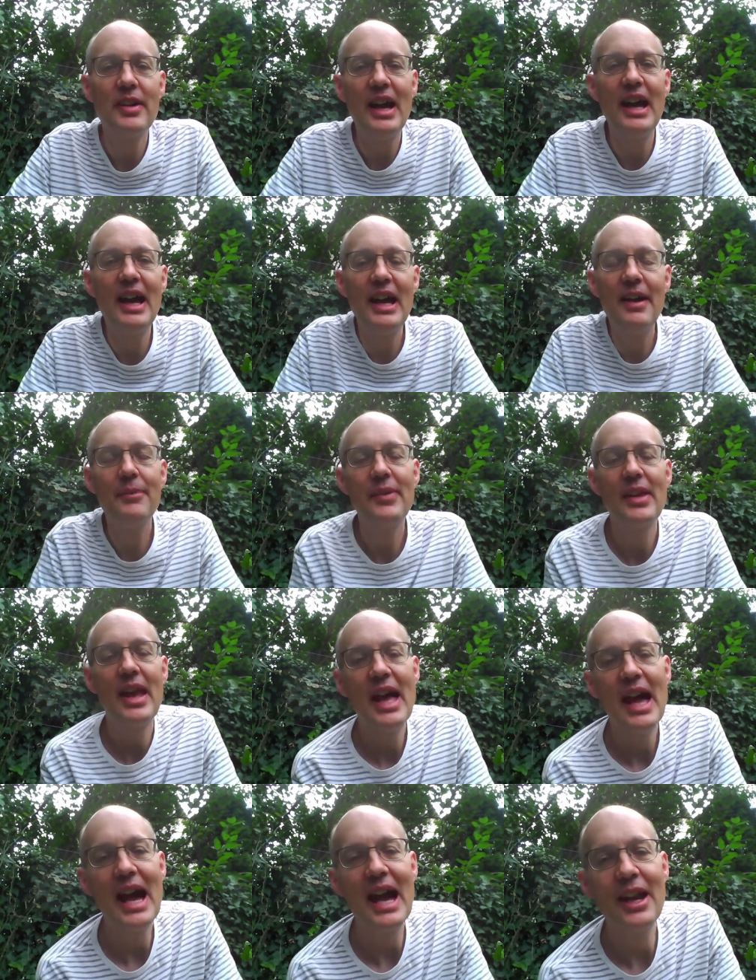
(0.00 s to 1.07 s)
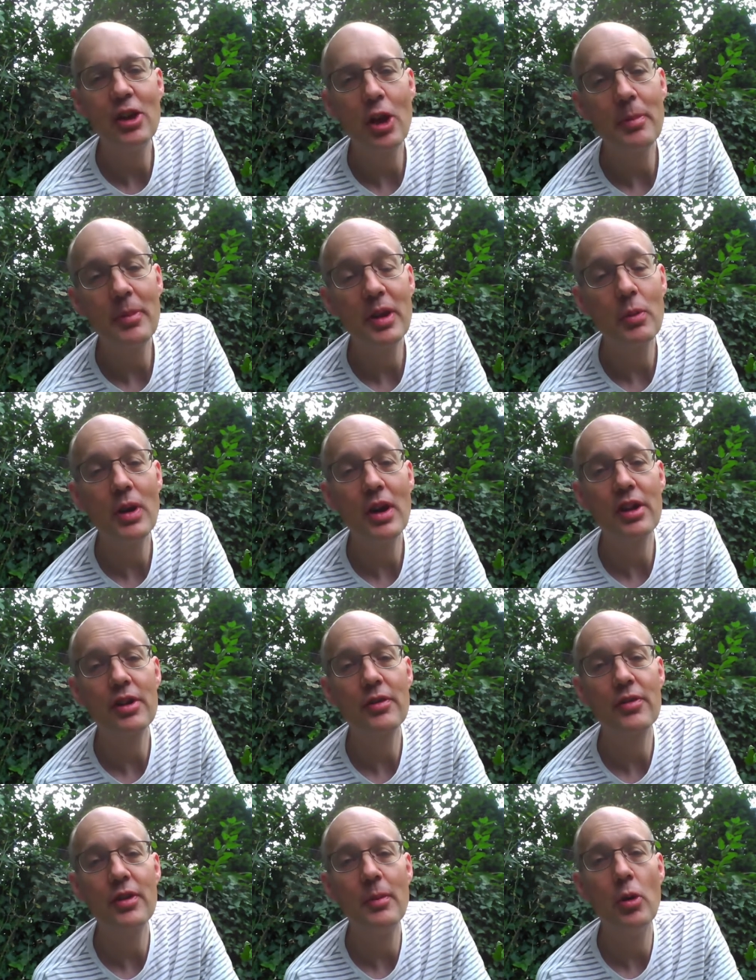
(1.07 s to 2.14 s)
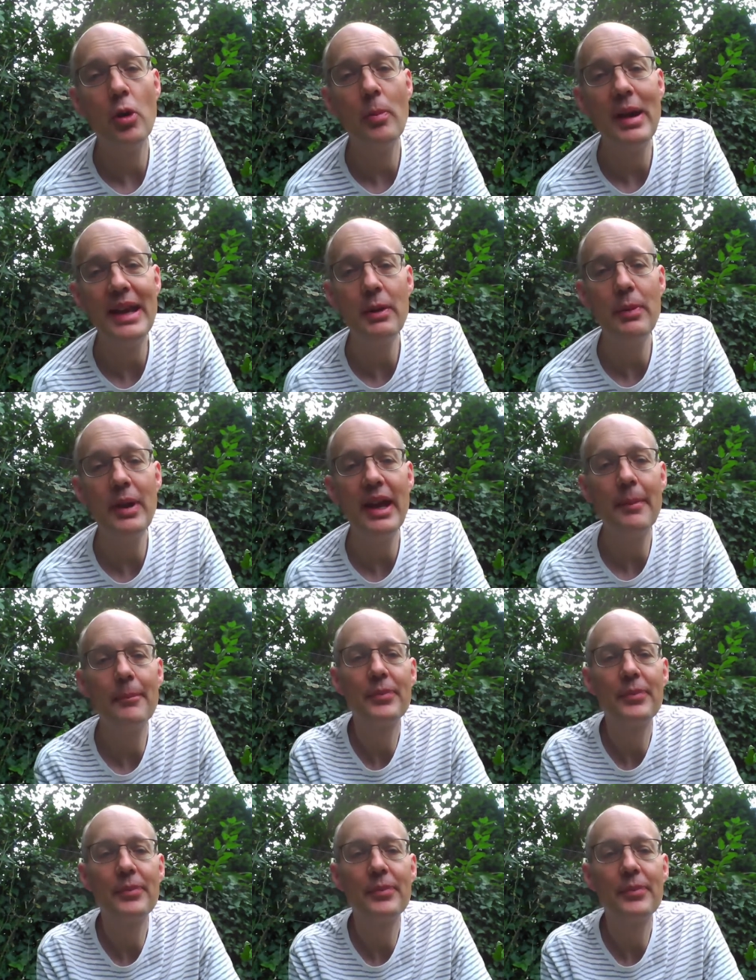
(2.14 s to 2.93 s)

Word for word: Uh, I normally work from home anyway,